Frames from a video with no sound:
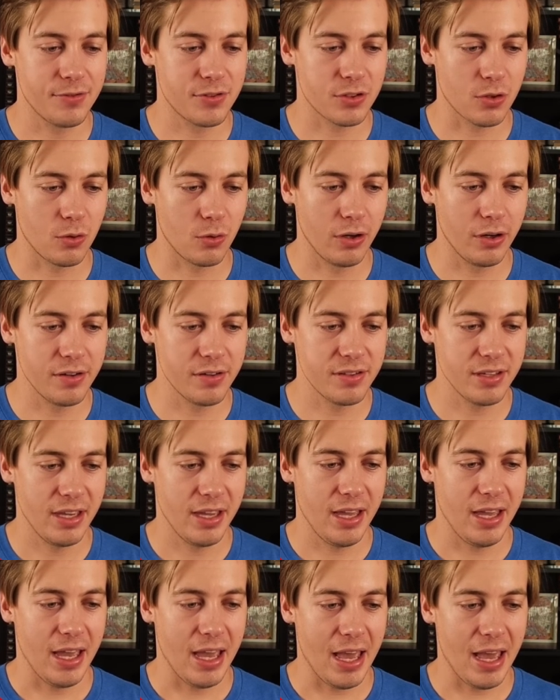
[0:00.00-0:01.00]
of
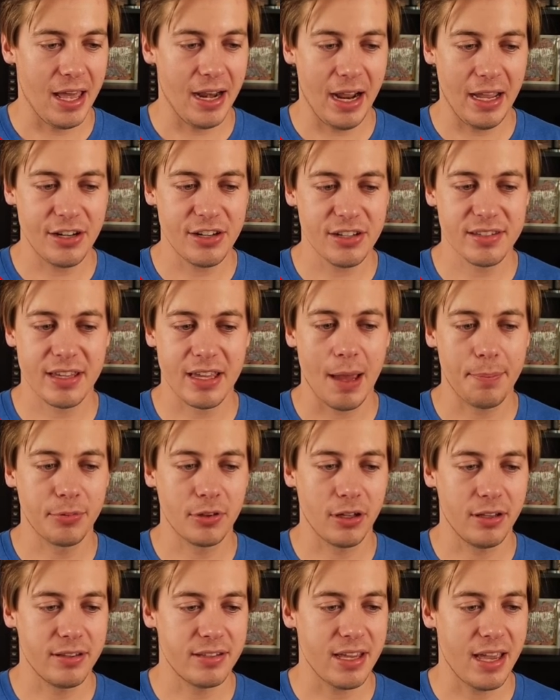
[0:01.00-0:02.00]
scores, and I just
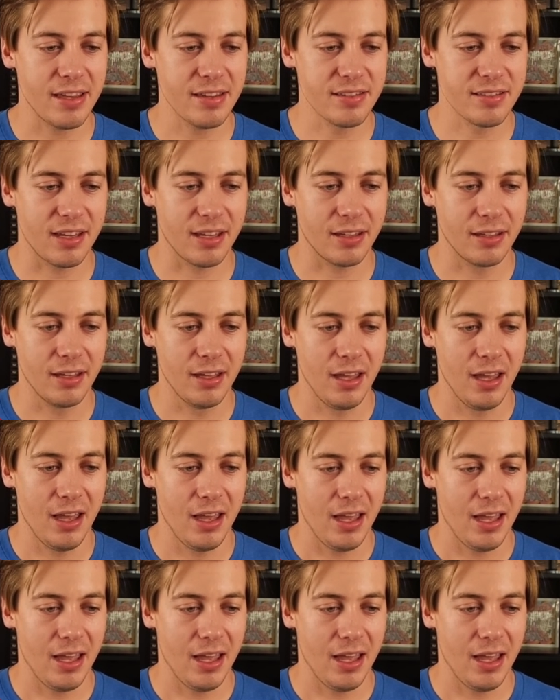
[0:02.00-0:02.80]
kept on testing.